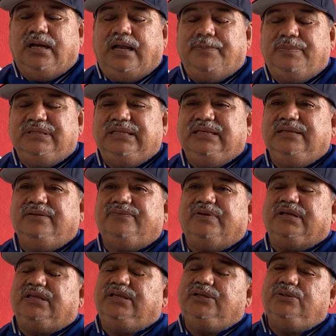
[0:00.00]
I believe a
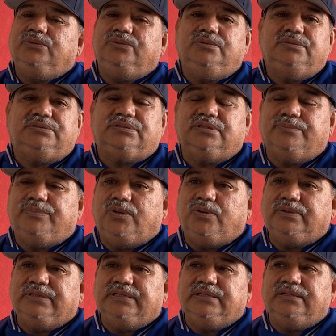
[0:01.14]
huge
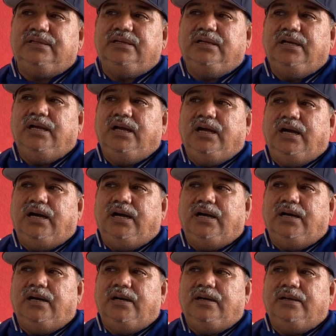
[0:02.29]
component
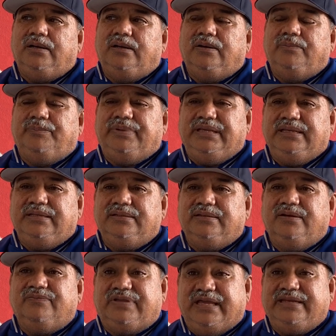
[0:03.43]

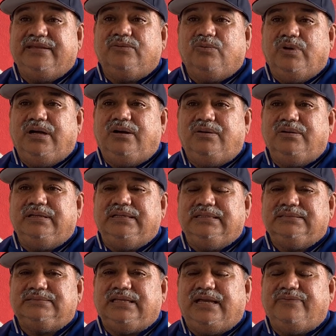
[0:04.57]
of getting well
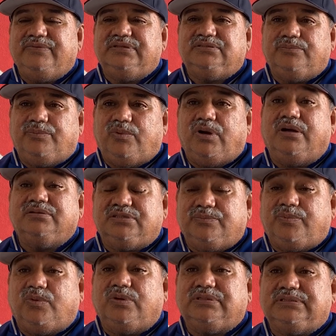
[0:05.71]
is having a
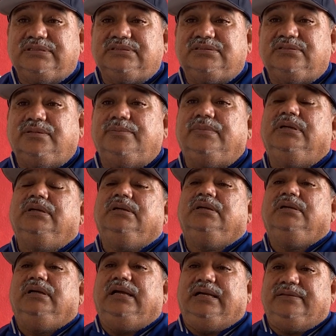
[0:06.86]
support system,
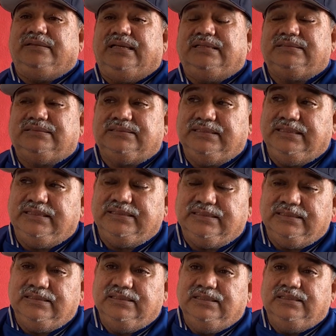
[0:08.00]
and that's the
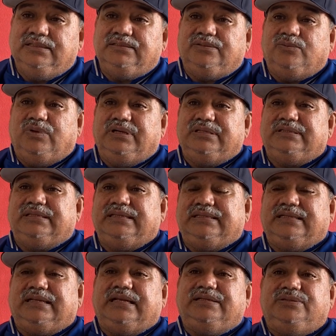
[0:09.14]
one thing
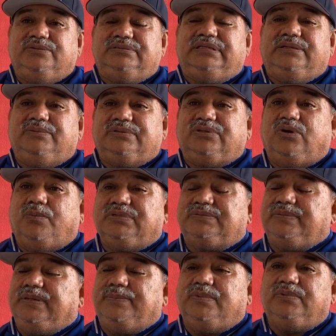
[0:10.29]
that I do see with homeless
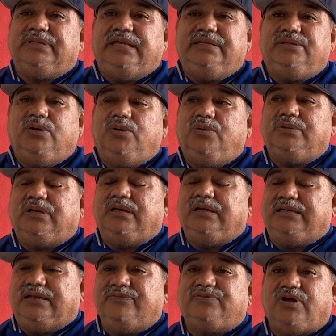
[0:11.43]
people. They don't,
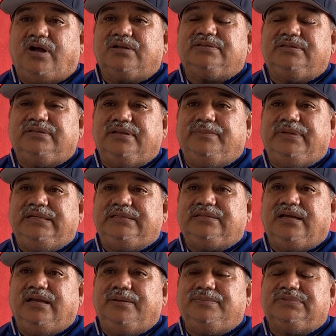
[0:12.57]
and I've talked to them many
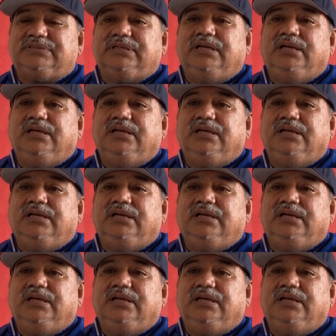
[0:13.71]
times